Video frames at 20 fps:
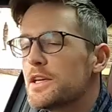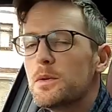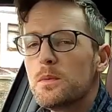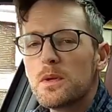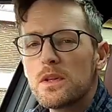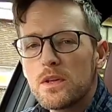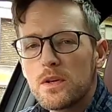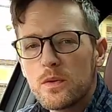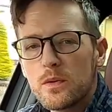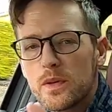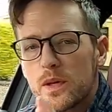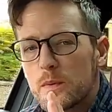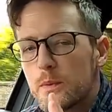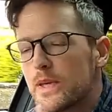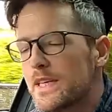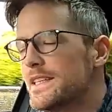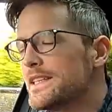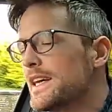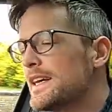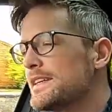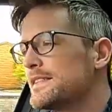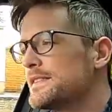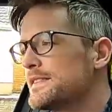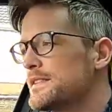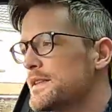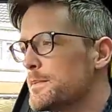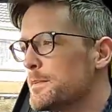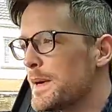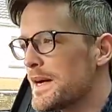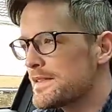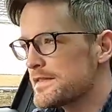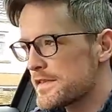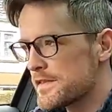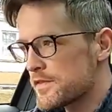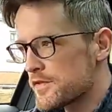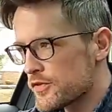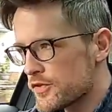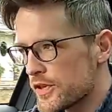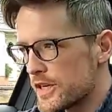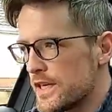you will know that we tested the
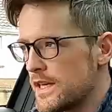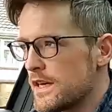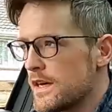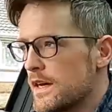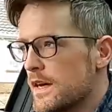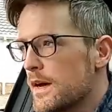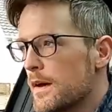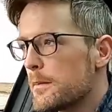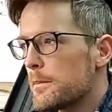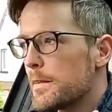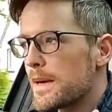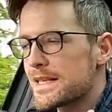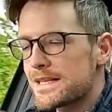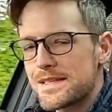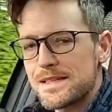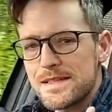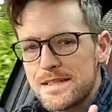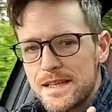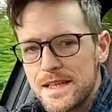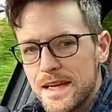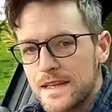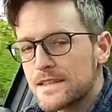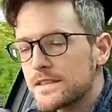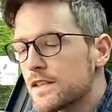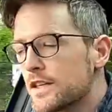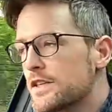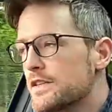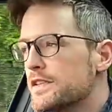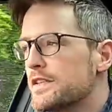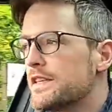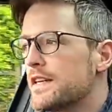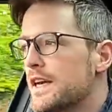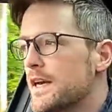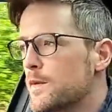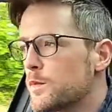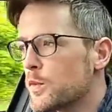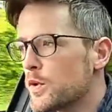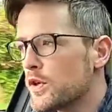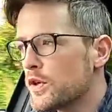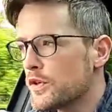Mazda 3, Mazda CX-30
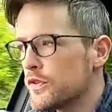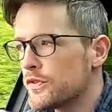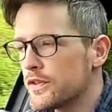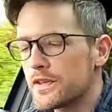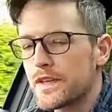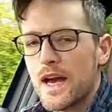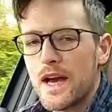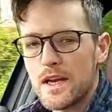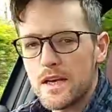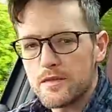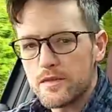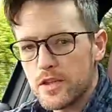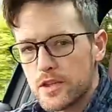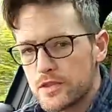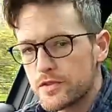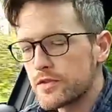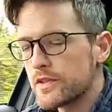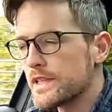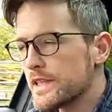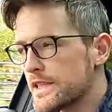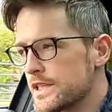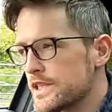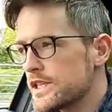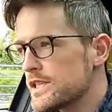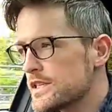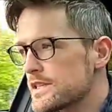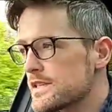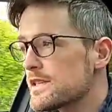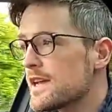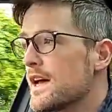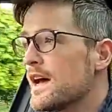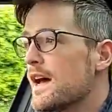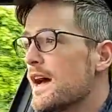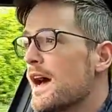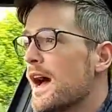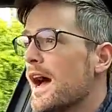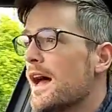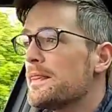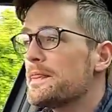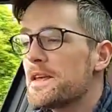in 100th anniversary editions,
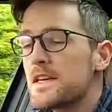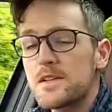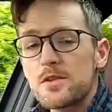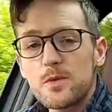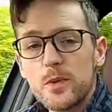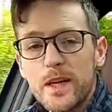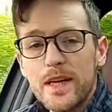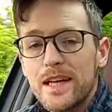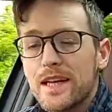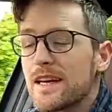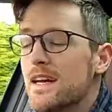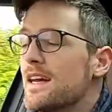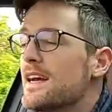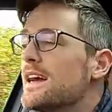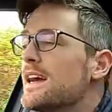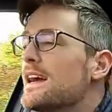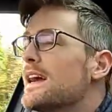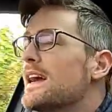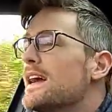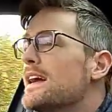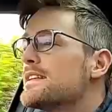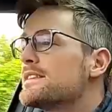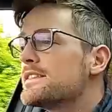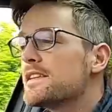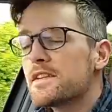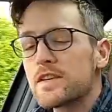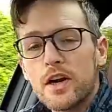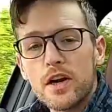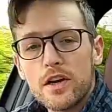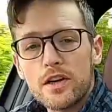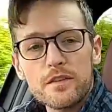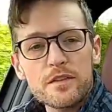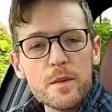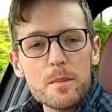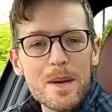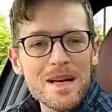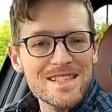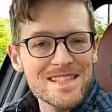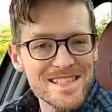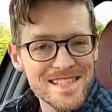and this week it's the turn of the
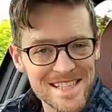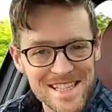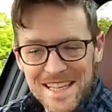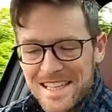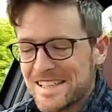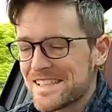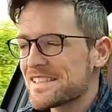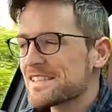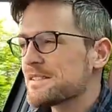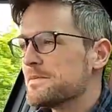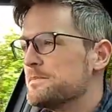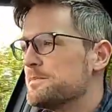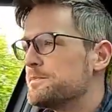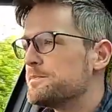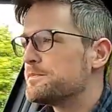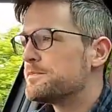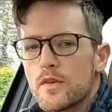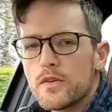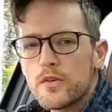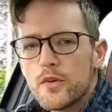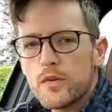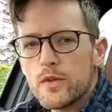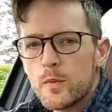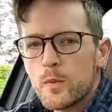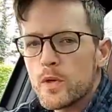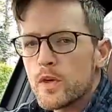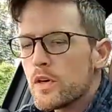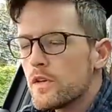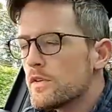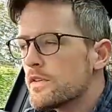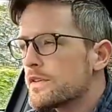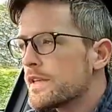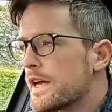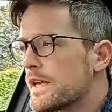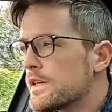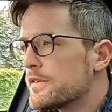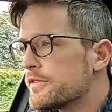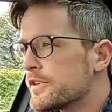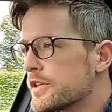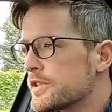Mazda 6. So the 100th
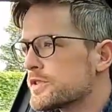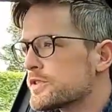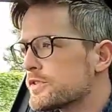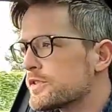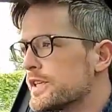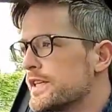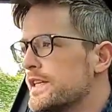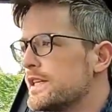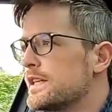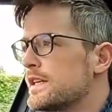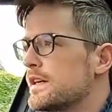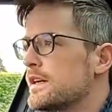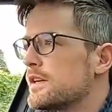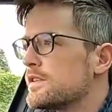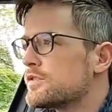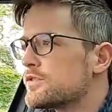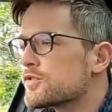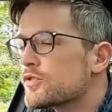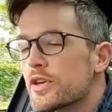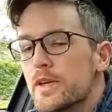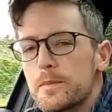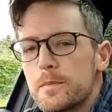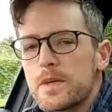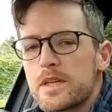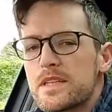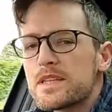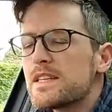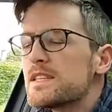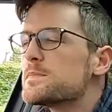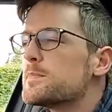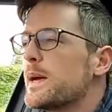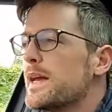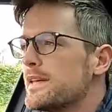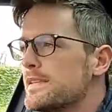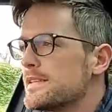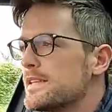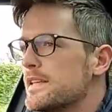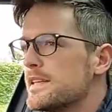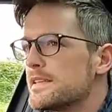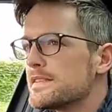anniversary treatment is
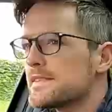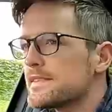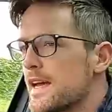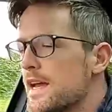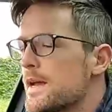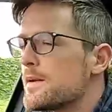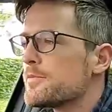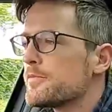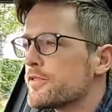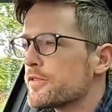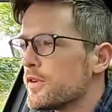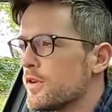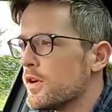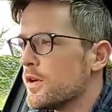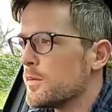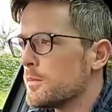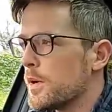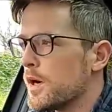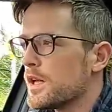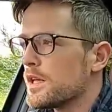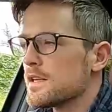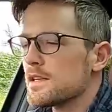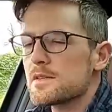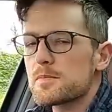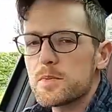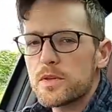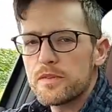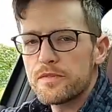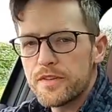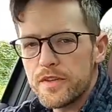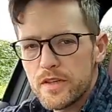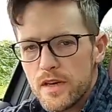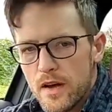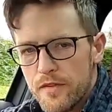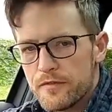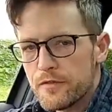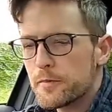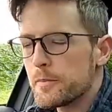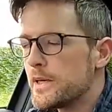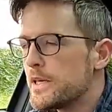basically the same for all models, but if you're
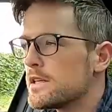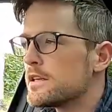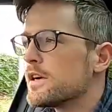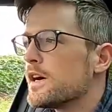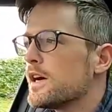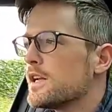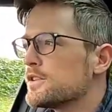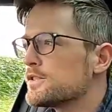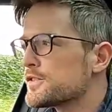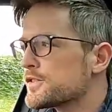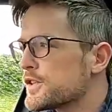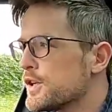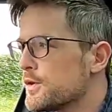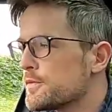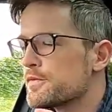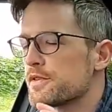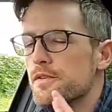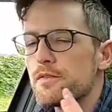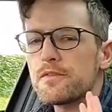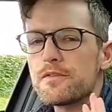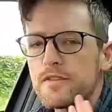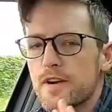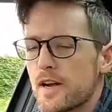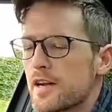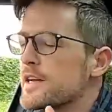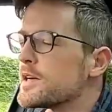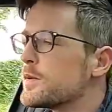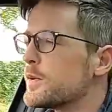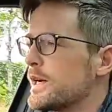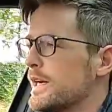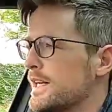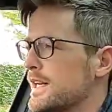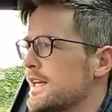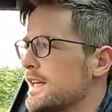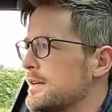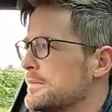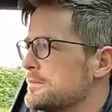not familiar, I'll just cover it very quickly.